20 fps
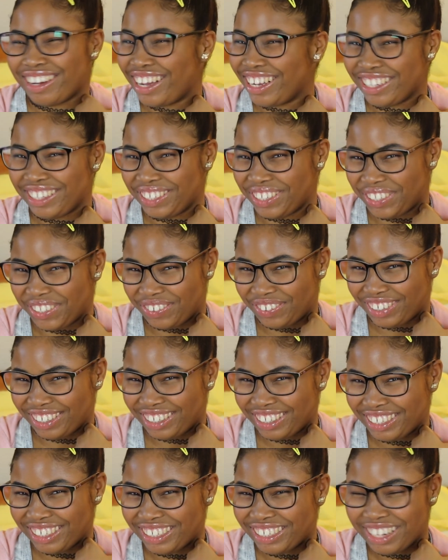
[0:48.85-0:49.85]
how you doing?
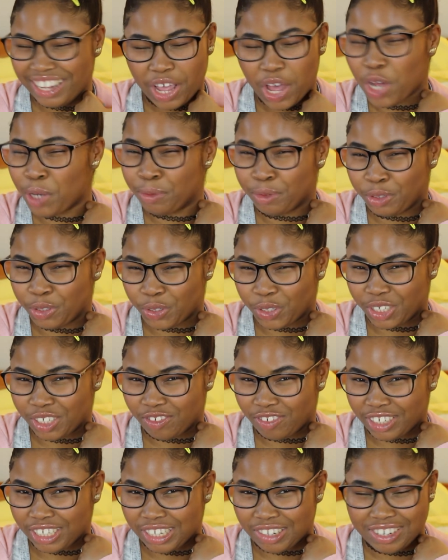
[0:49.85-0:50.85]
Hope you enjoyed the
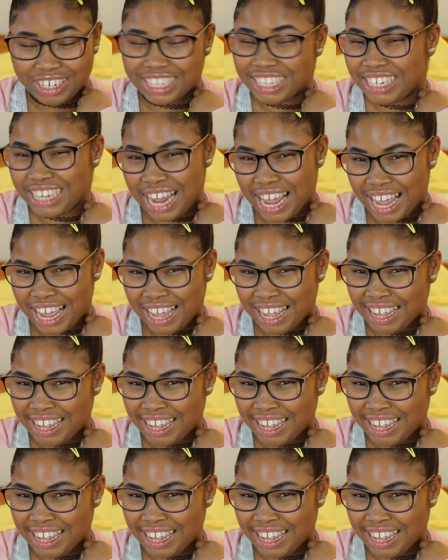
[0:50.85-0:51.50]
video and stay